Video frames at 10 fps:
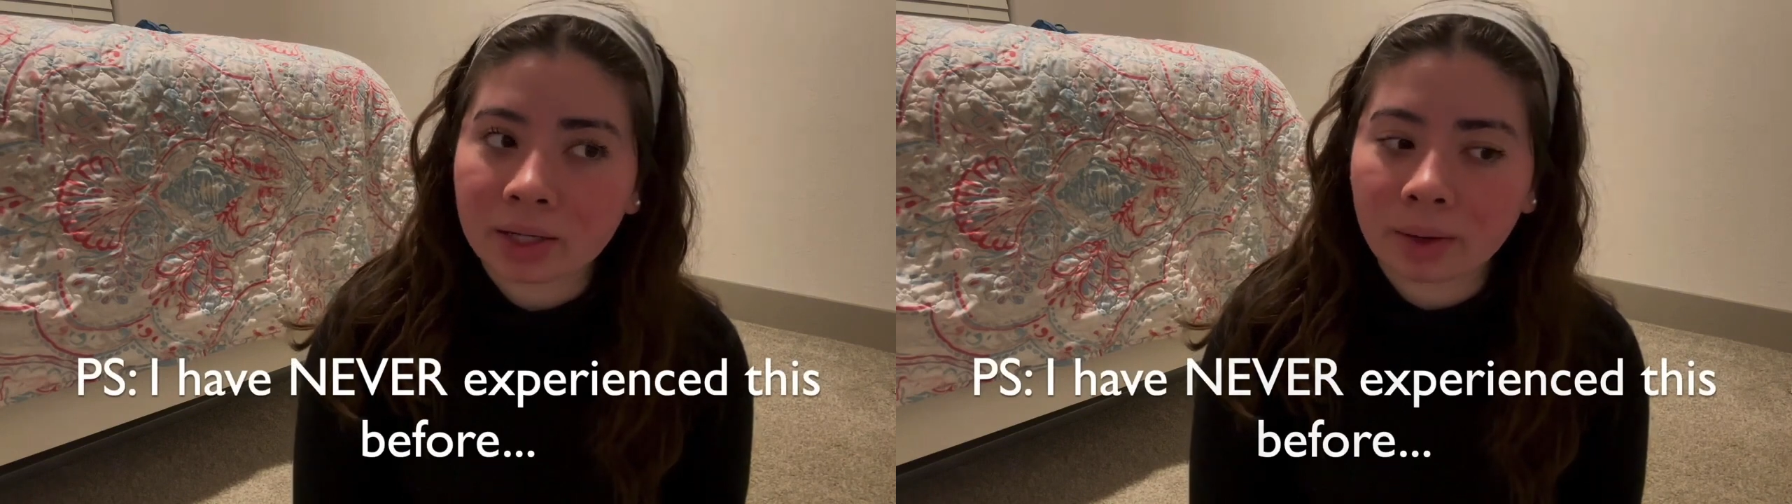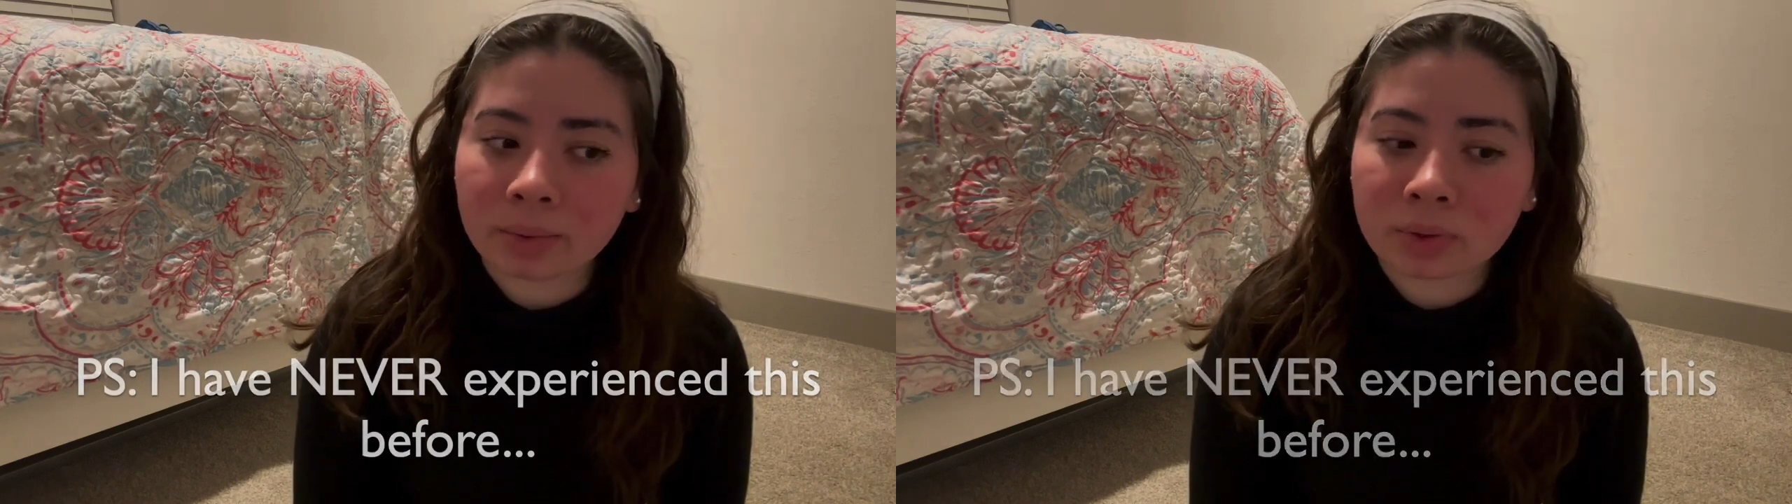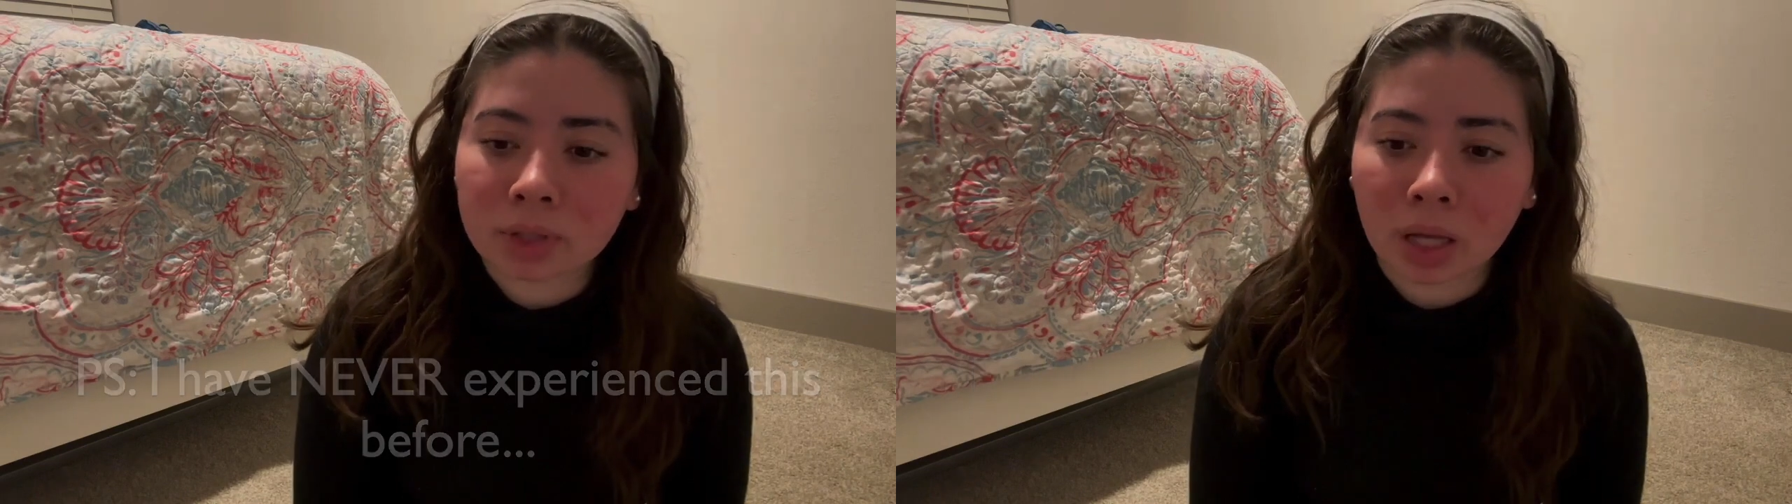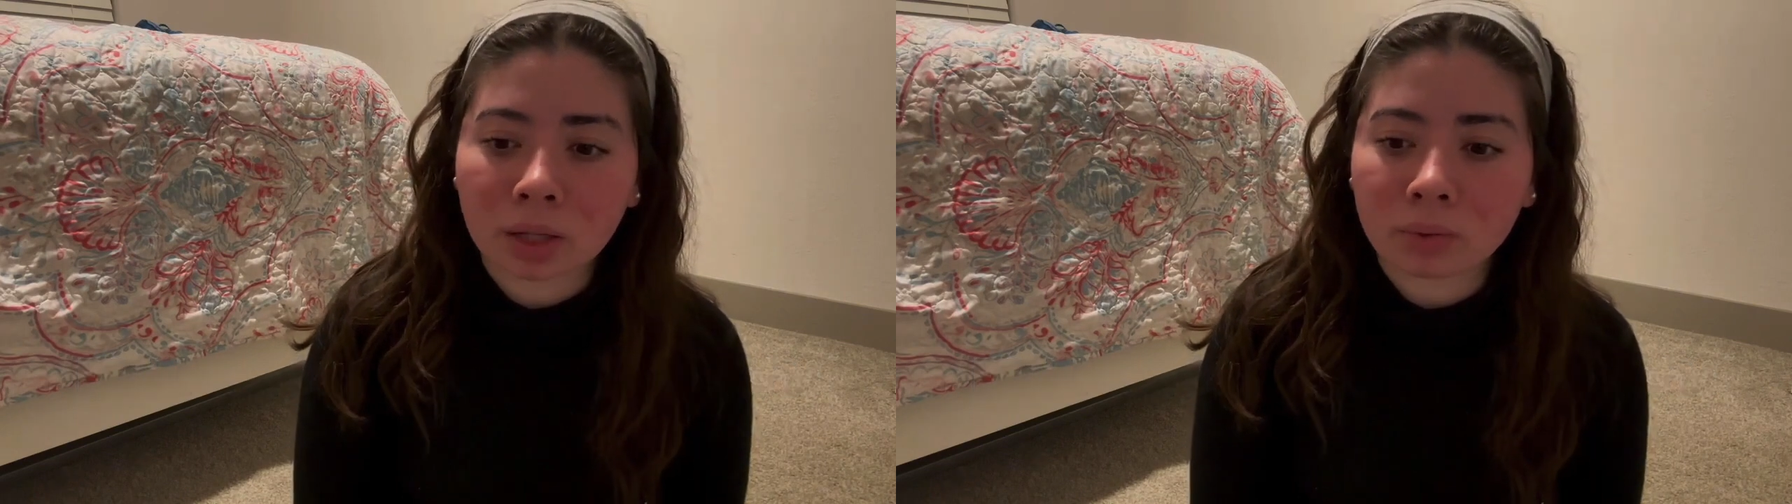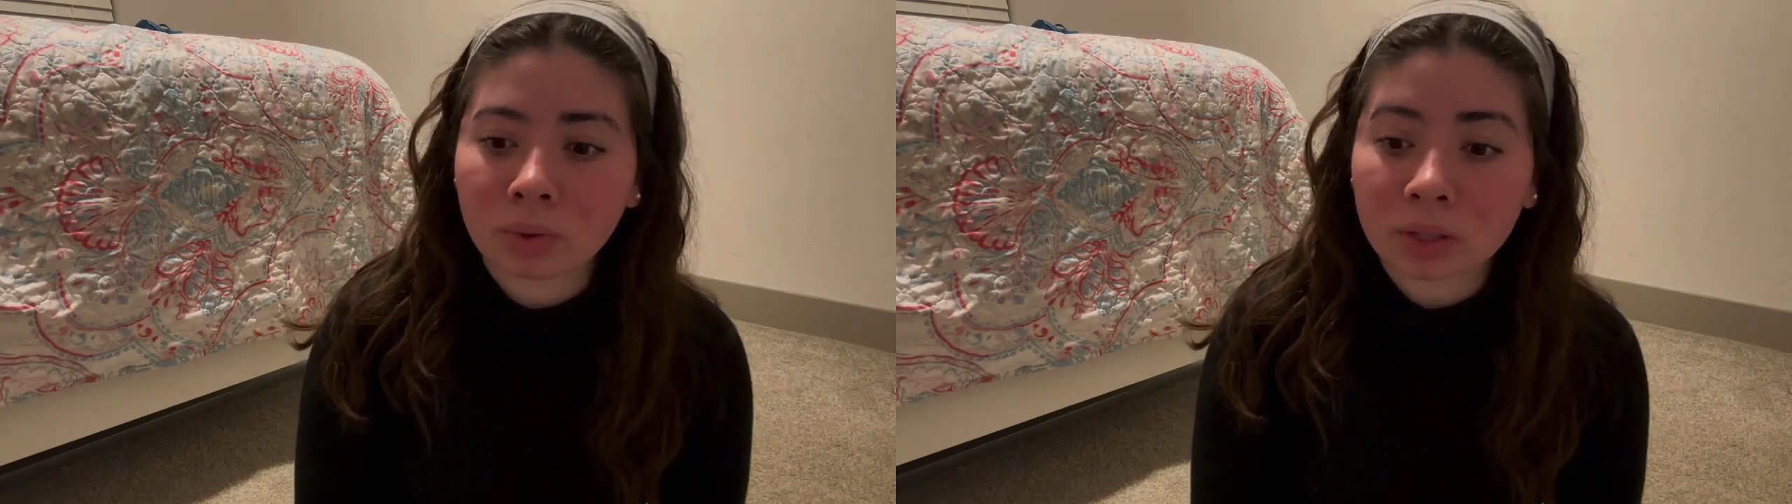And I was like,
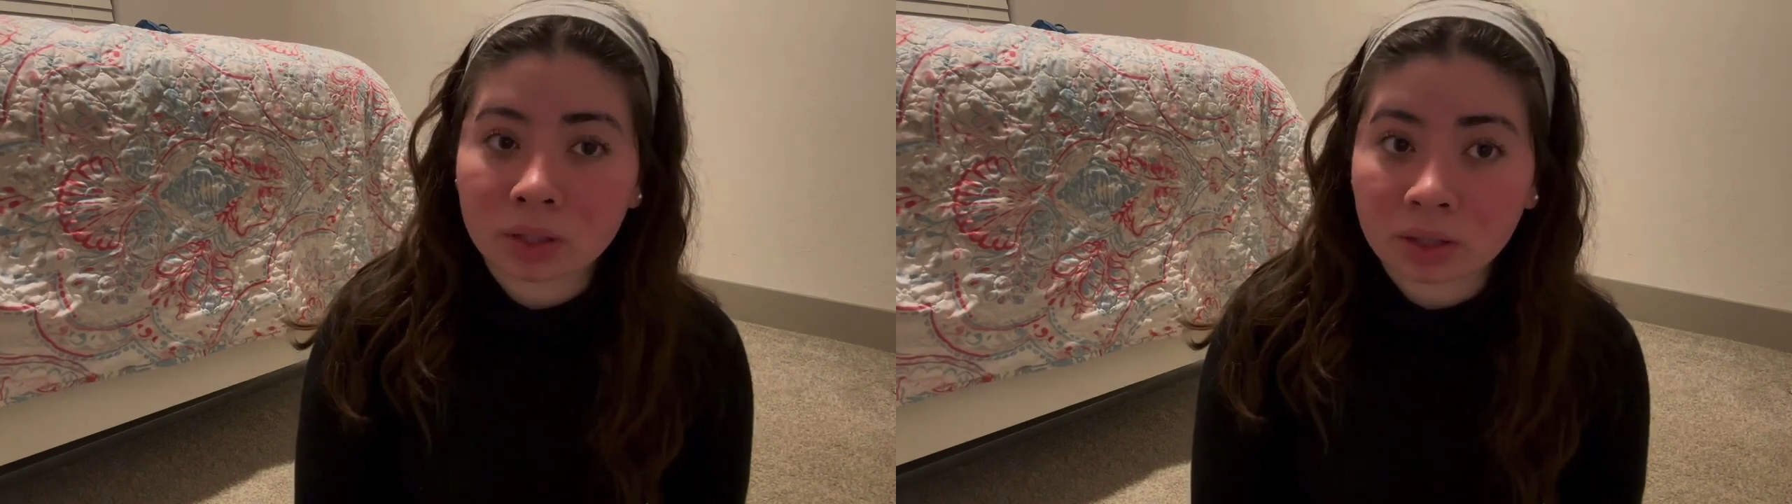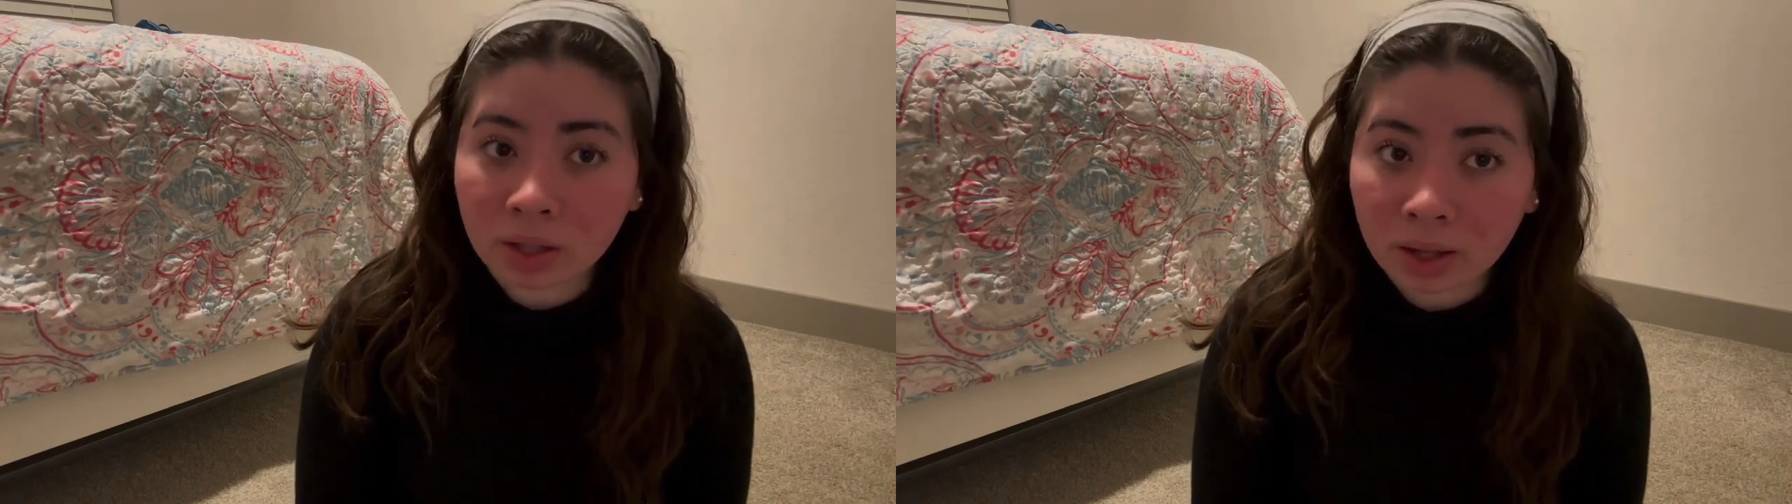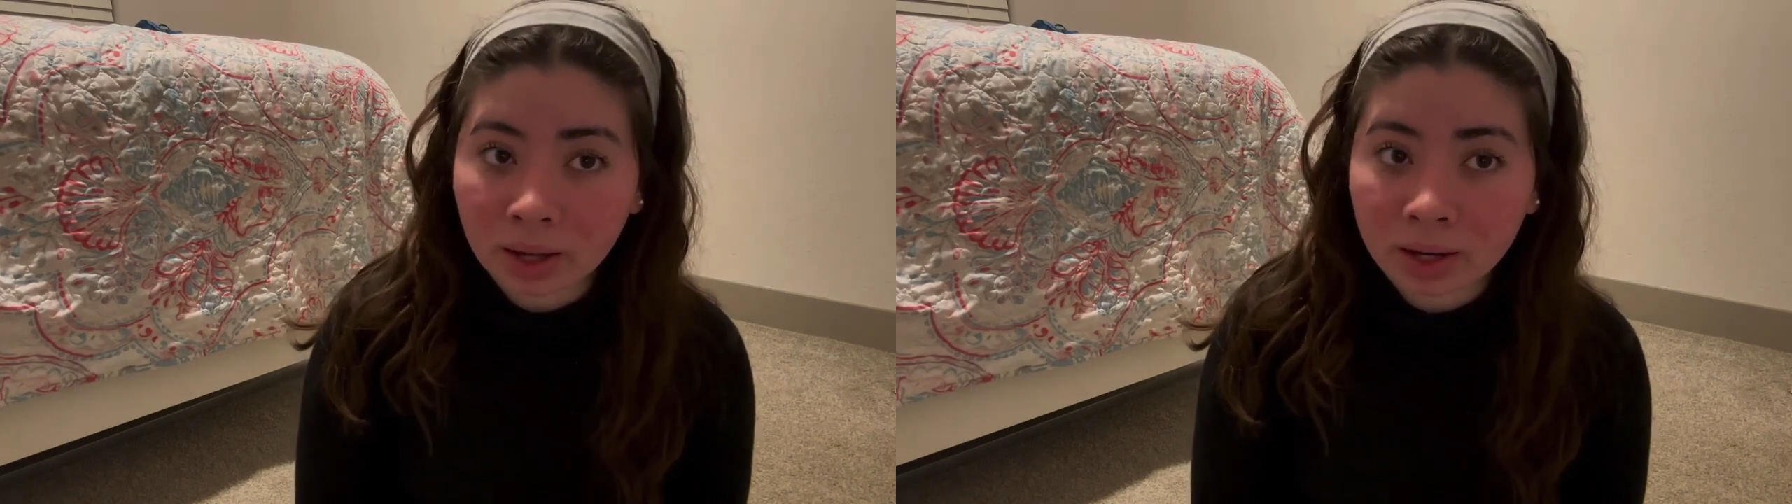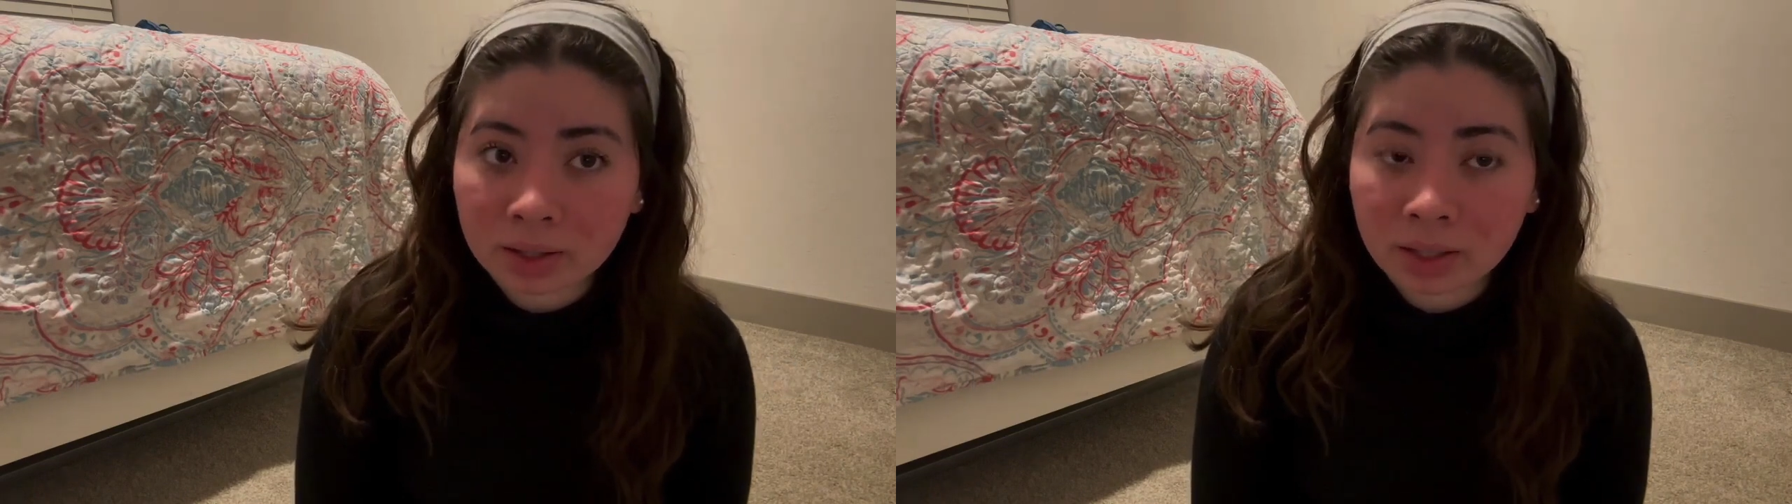what the heck?